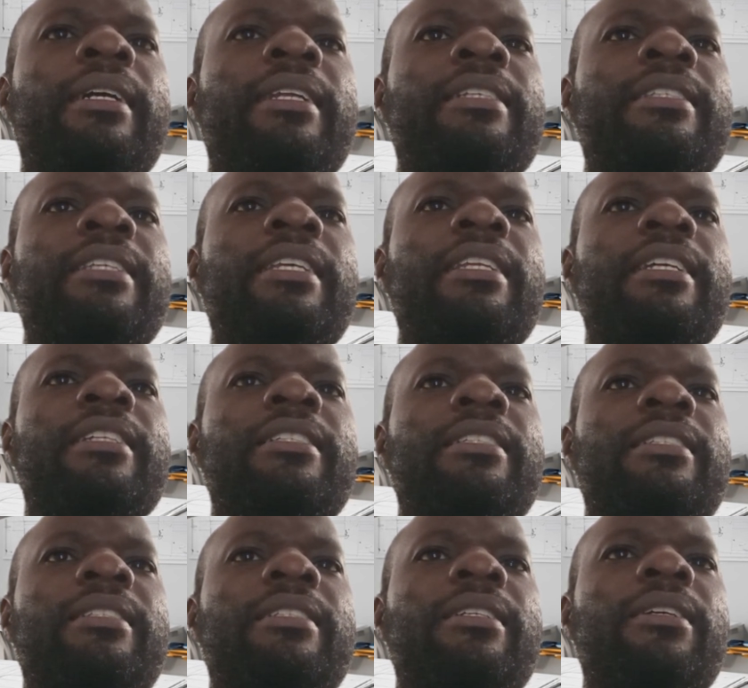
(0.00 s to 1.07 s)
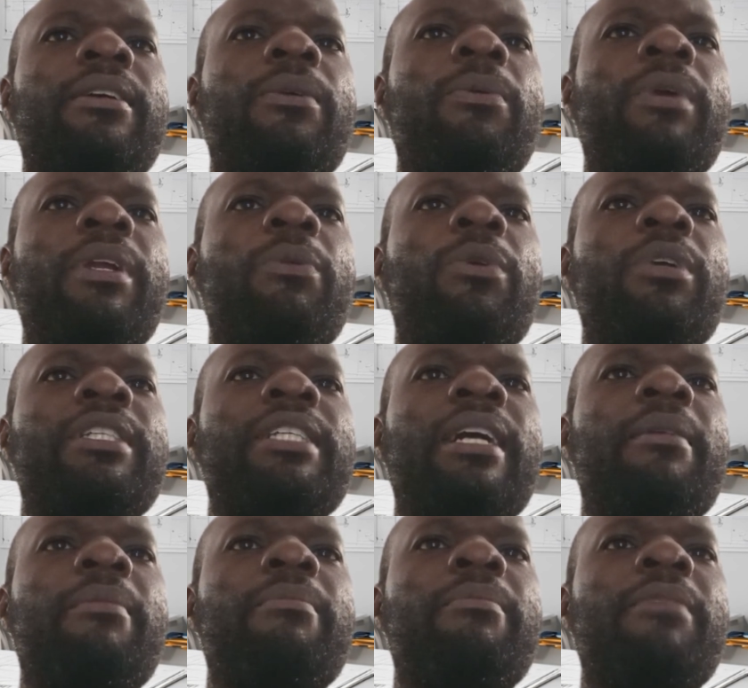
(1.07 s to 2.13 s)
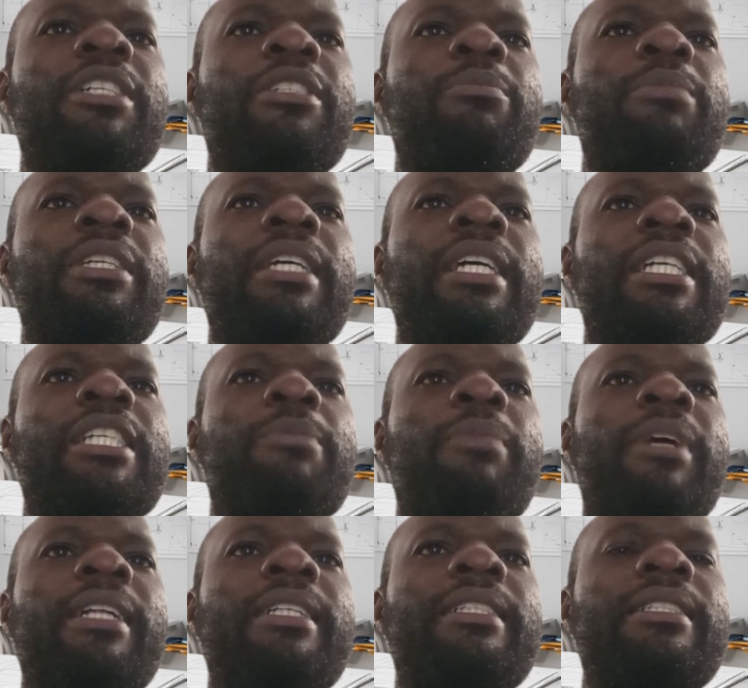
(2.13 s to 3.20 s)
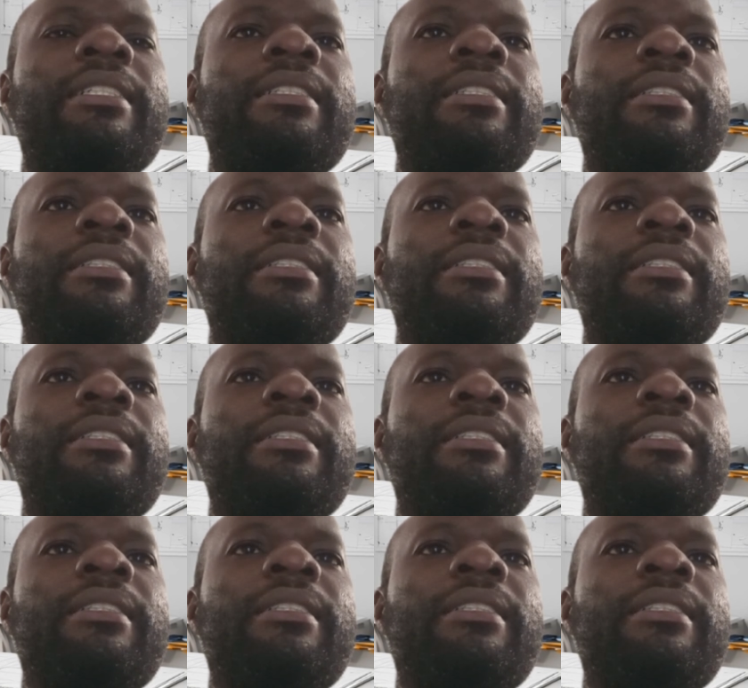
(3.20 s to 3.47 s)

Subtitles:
resilience when water must be expelled.